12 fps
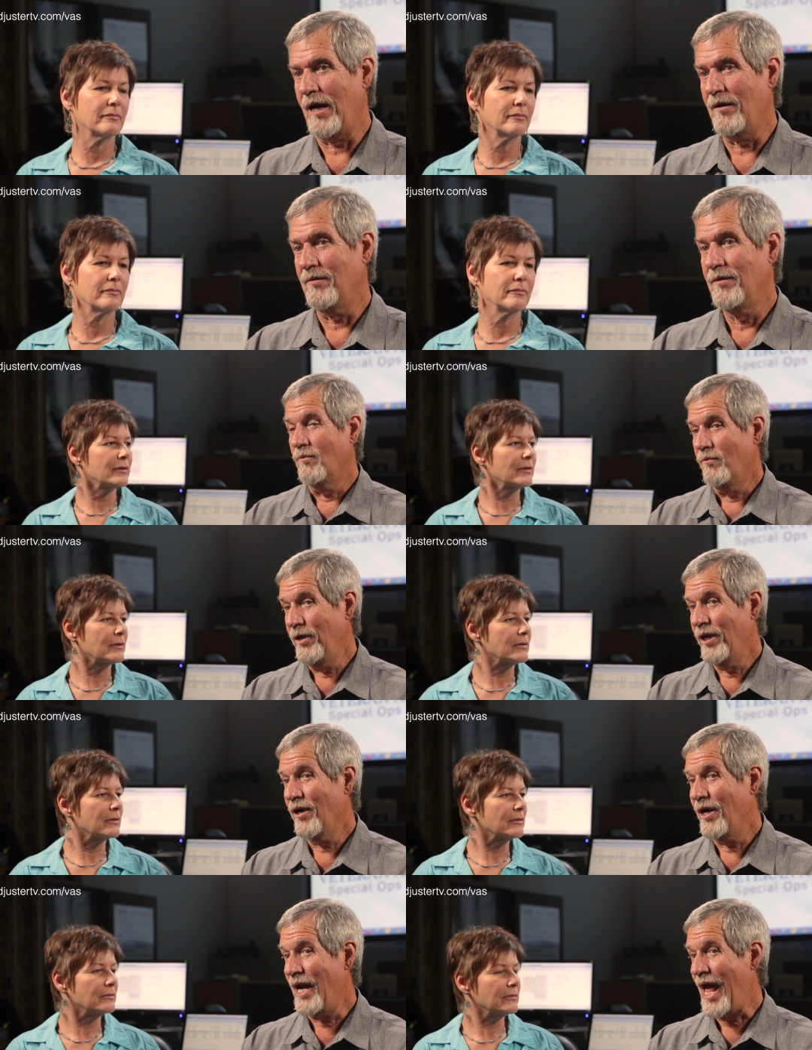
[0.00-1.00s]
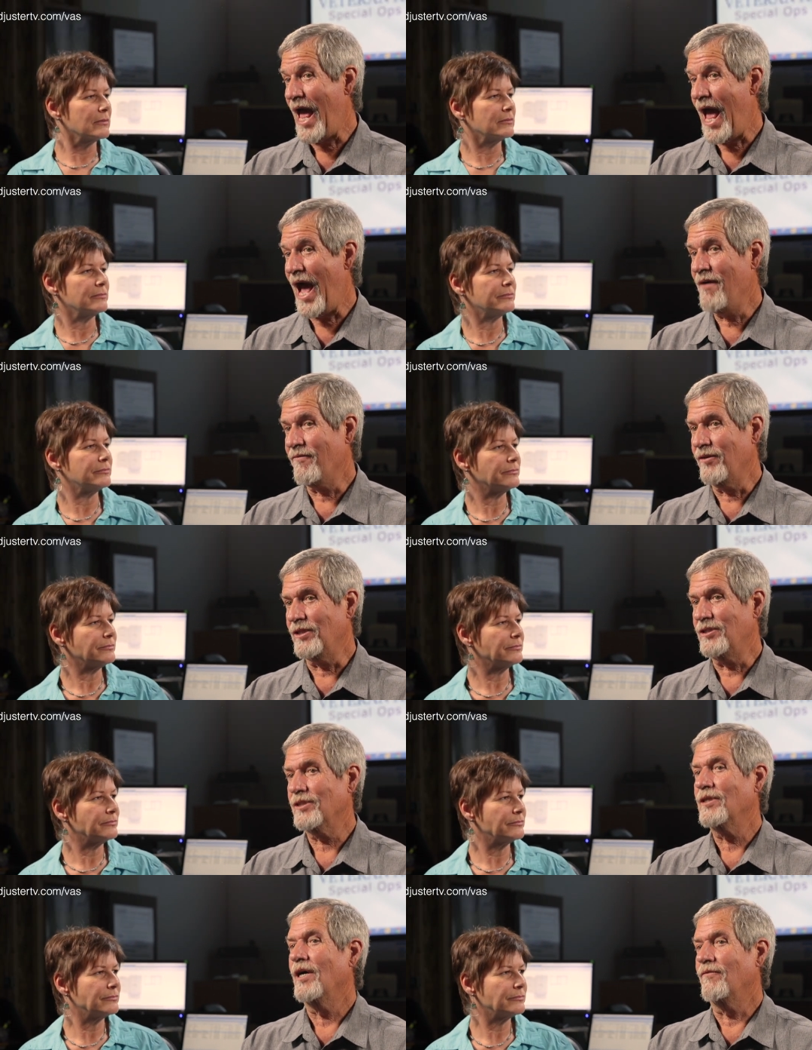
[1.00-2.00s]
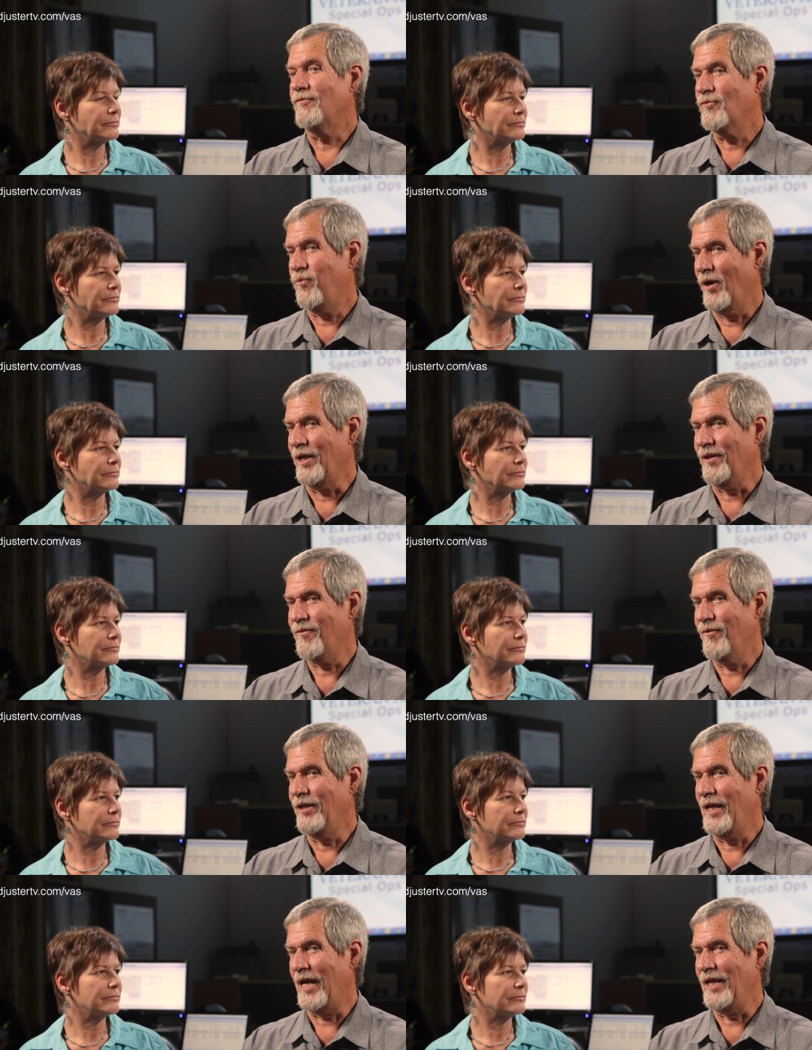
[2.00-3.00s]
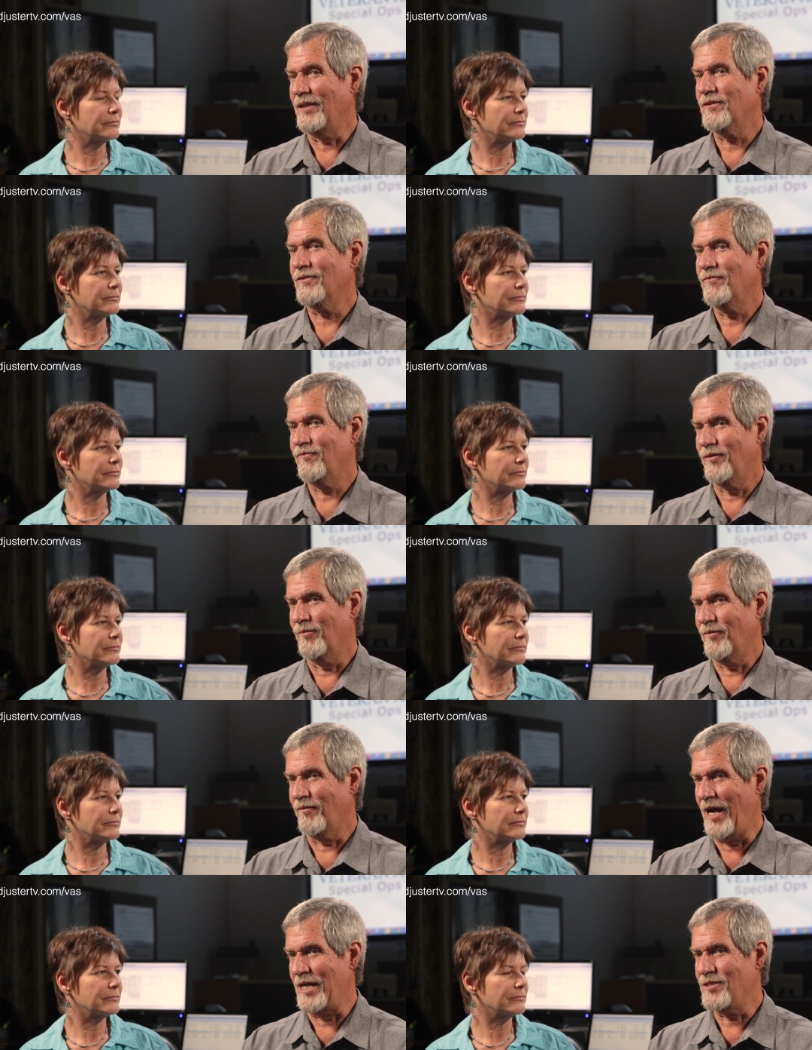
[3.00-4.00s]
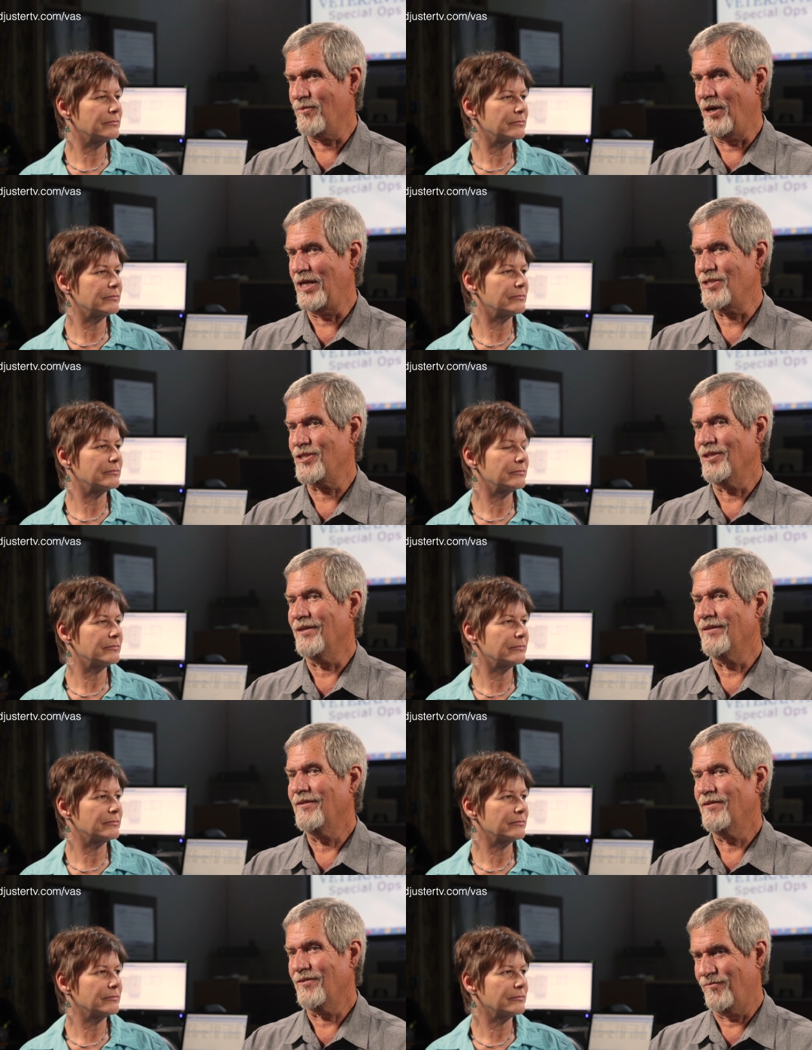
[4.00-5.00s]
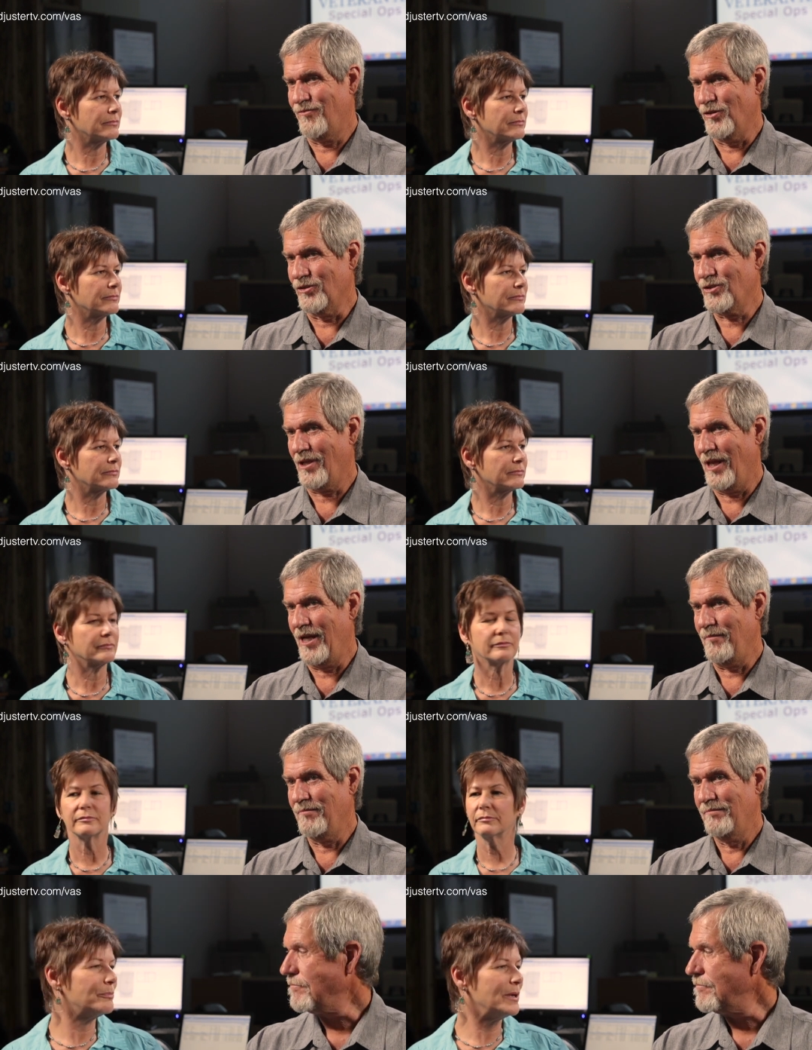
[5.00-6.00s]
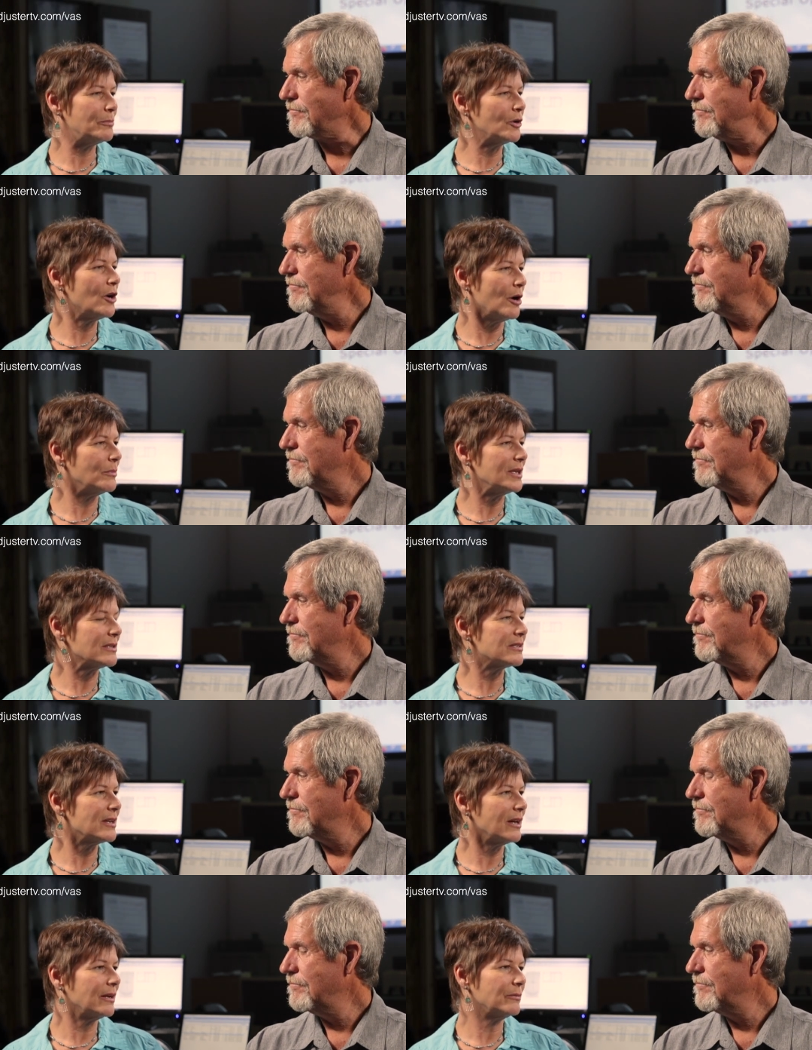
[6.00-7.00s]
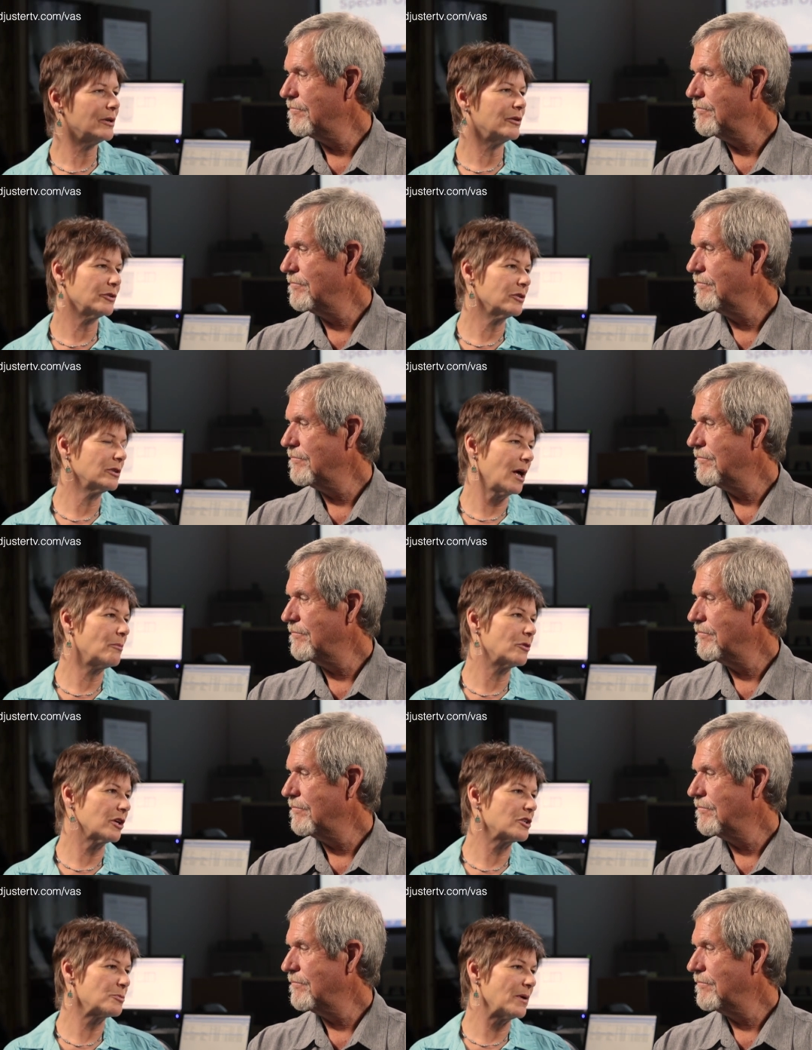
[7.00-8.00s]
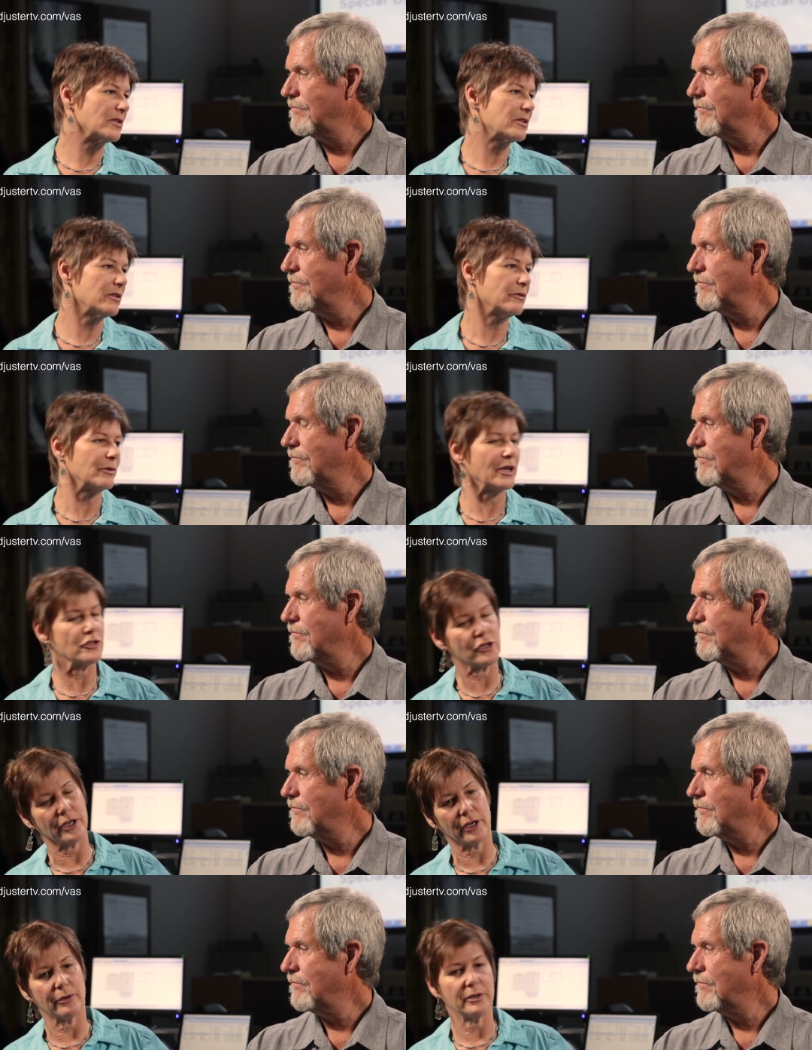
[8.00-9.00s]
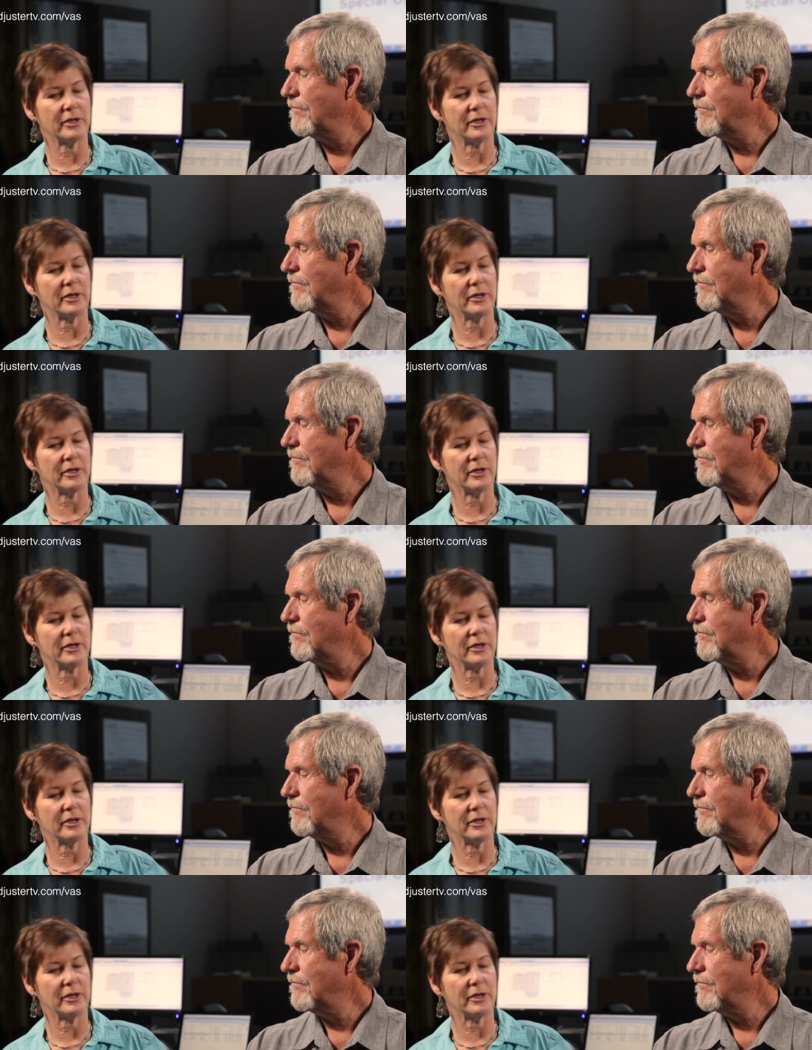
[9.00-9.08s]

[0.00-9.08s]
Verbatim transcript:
Speaker 1: out. We are an average of twenty-three days from graduation to first claim.
Speaker 2: People call me and say, well, you're a lot more expensive. Why shouldn't I go